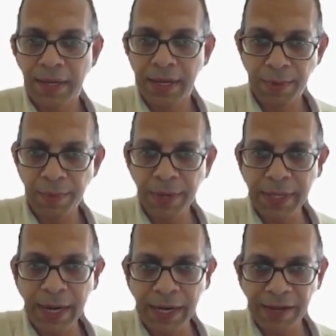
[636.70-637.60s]

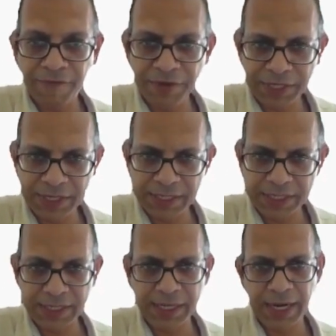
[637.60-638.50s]
Remember that
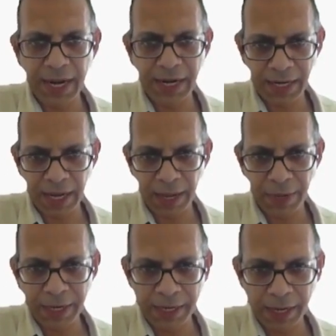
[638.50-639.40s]
efficiency and
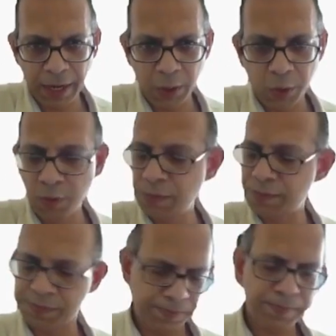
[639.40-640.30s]
reliability are two
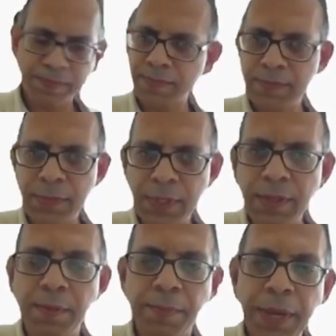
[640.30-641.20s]

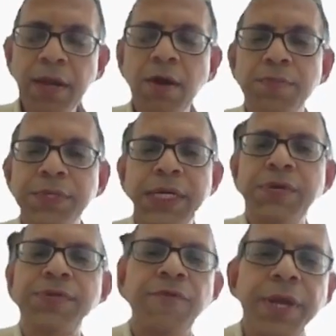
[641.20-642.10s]
main
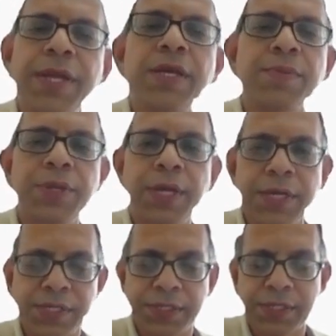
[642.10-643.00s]
objectives of any
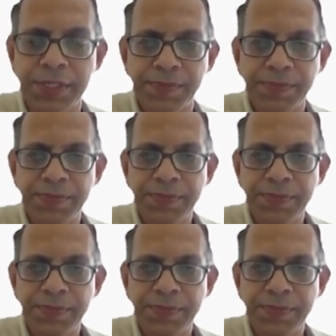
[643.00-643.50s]
communication system.